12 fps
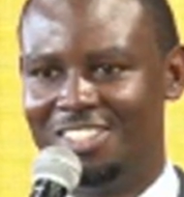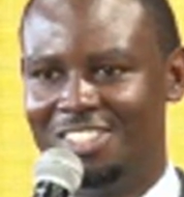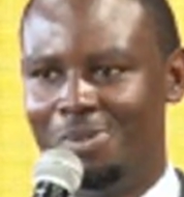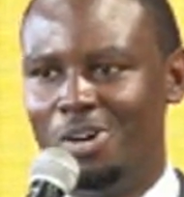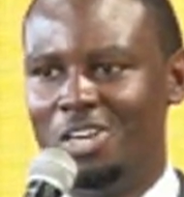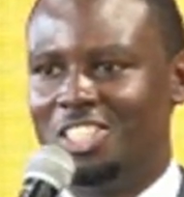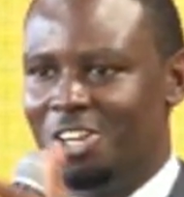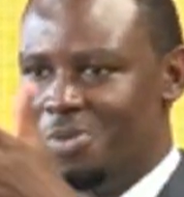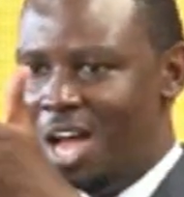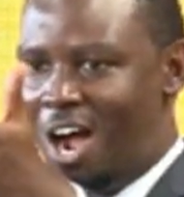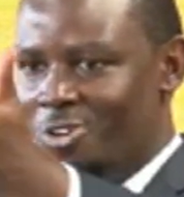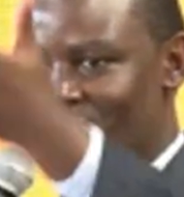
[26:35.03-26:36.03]
Someone tell
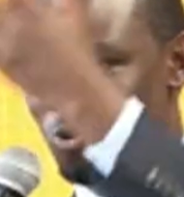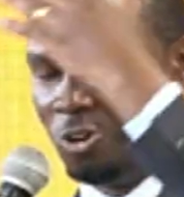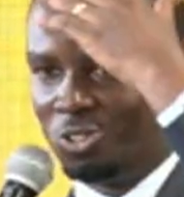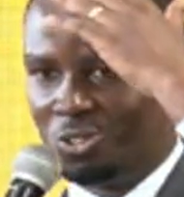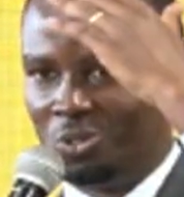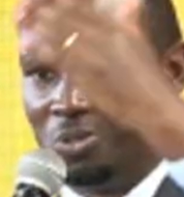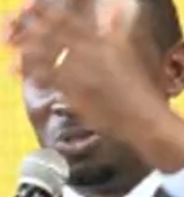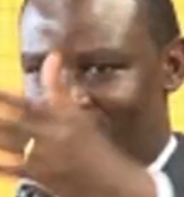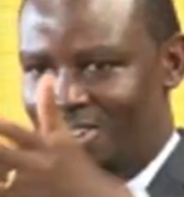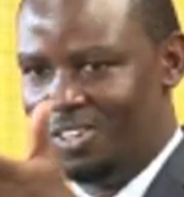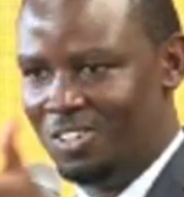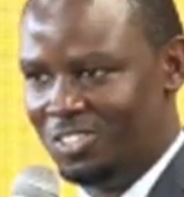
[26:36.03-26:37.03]
me how you got to,
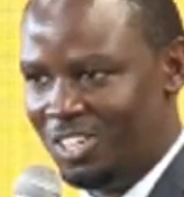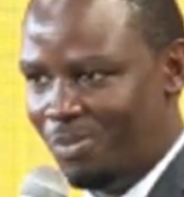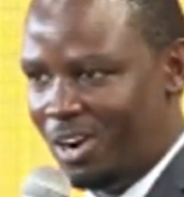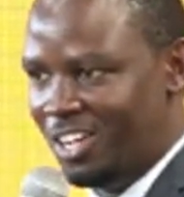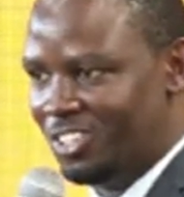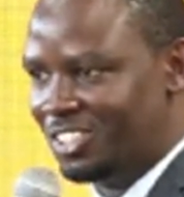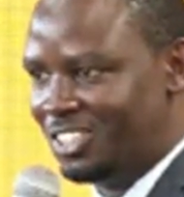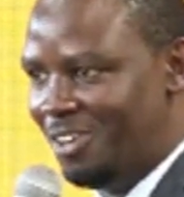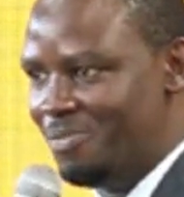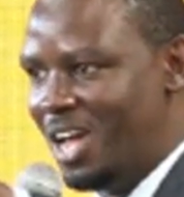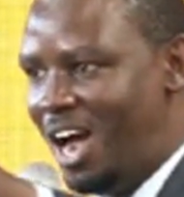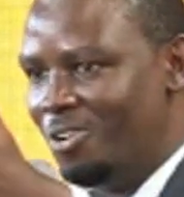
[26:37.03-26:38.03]
someone else,
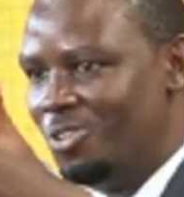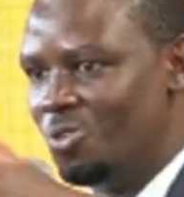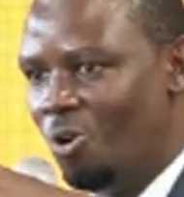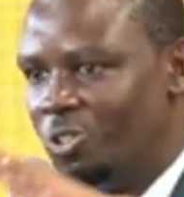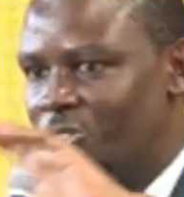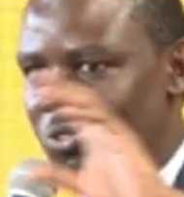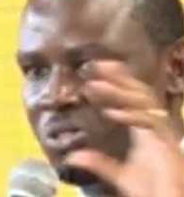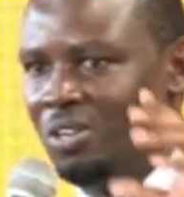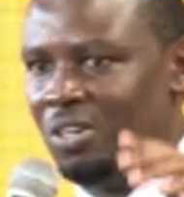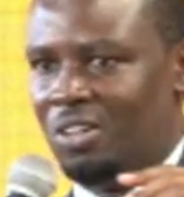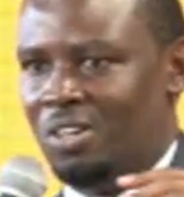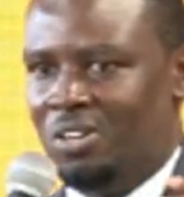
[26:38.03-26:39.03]
how you got
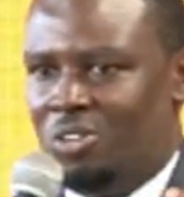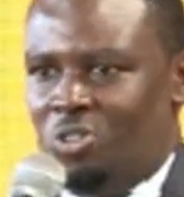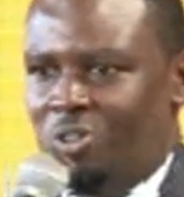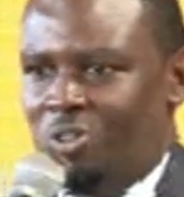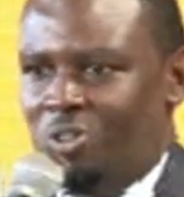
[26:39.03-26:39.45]
to